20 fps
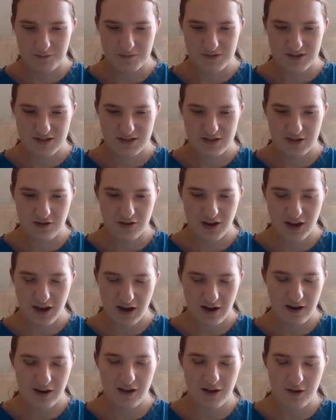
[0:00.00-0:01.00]
Um, so,
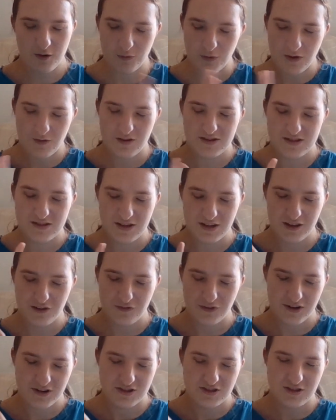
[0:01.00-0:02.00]
Carry On Wayward
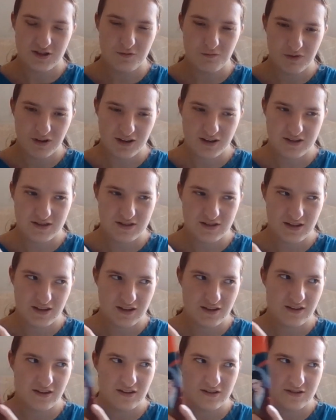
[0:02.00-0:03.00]
the first two
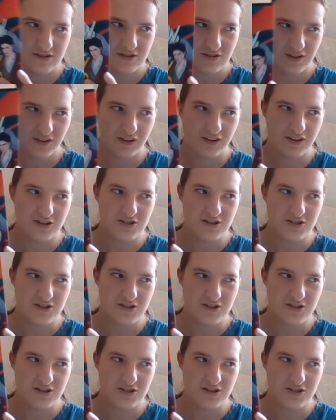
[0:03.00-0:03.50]
books in this